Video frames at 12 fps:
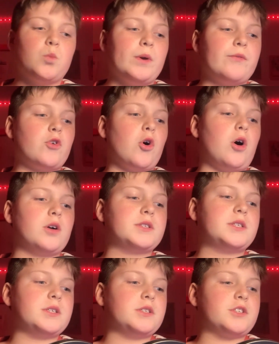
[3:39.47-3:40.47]
We've
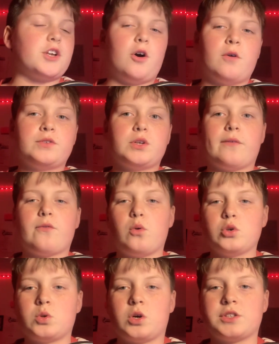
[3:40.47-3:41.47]
got, of
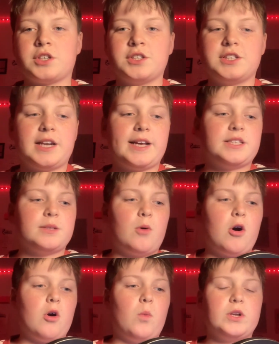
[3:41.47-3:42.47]
course, got Dundee United
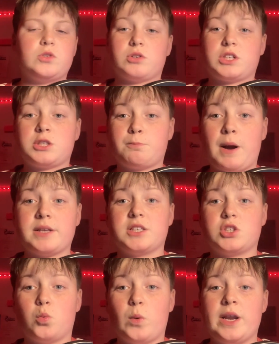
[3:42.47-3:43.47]
tomorrow, which we're expected
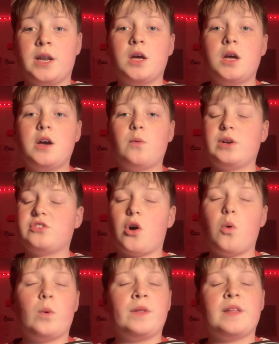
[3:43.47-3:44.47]
to win. We
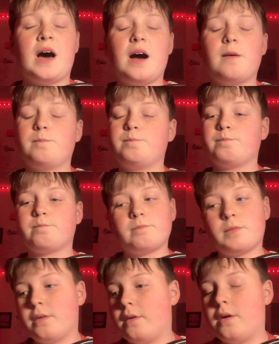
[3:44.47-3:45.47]
don't win that,
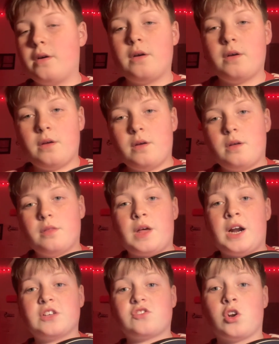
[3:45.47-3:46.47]

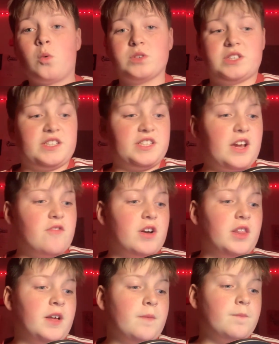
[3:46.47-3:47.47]
then I don't know what to say, really.